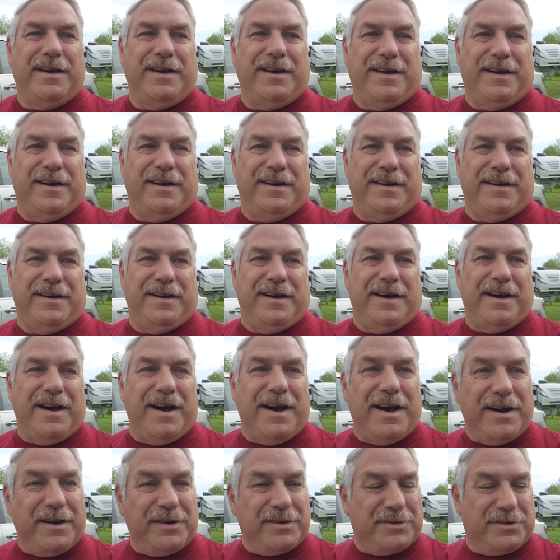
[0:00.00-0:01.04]

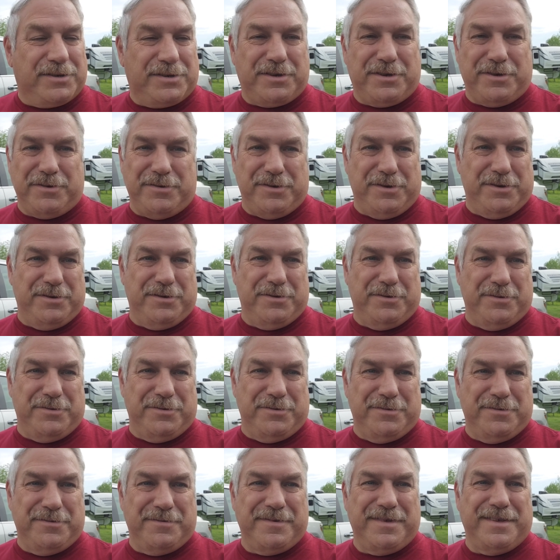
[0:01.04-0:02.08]
Hugs to
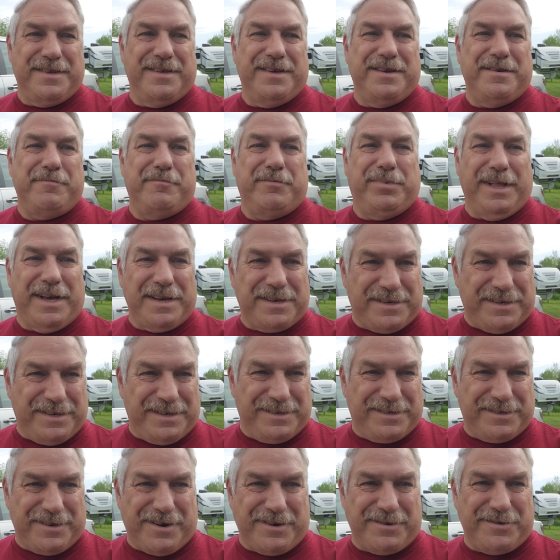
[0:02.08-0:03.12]
you.
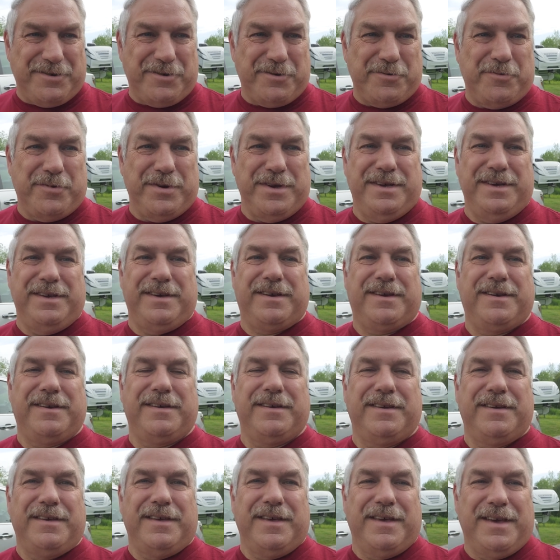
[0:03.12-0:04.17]
Blessings on your week,
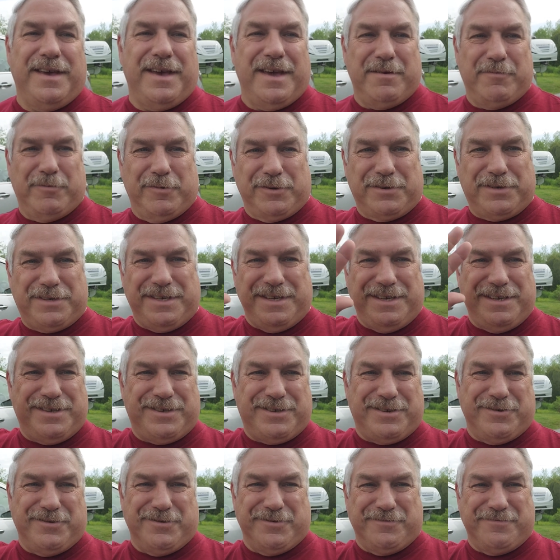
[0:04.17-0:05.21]
and we'll see you
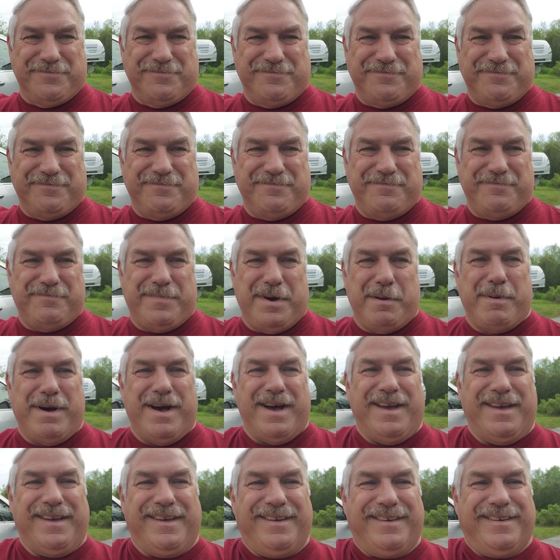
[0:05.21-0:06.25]
soon.
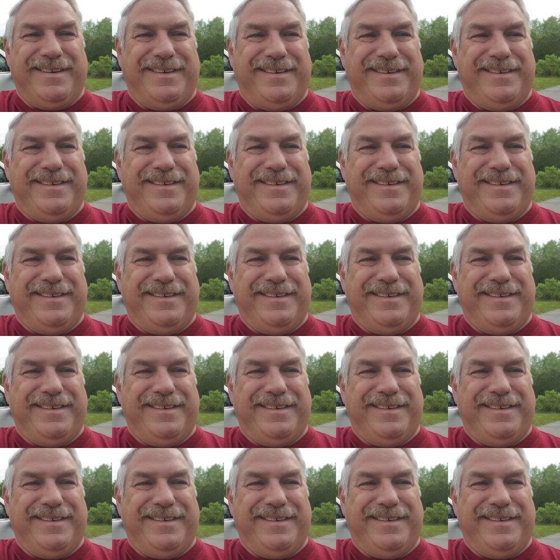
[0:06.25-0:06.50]
Bye-bye.